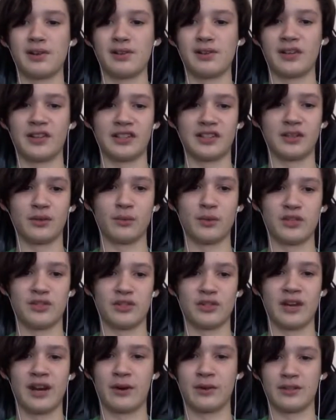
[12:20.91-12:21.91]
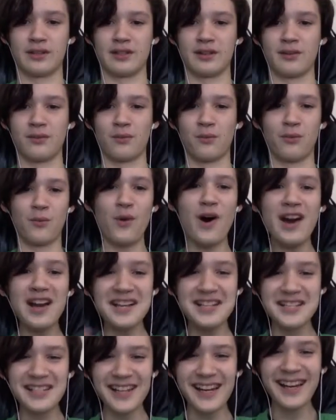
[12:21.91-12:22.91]
letting the wizard out.
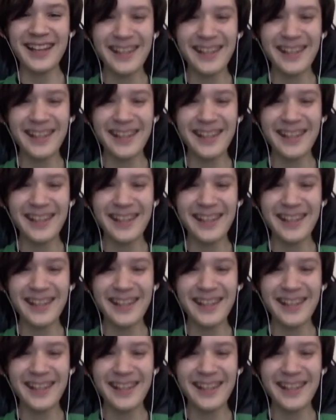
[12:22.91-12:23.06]
What?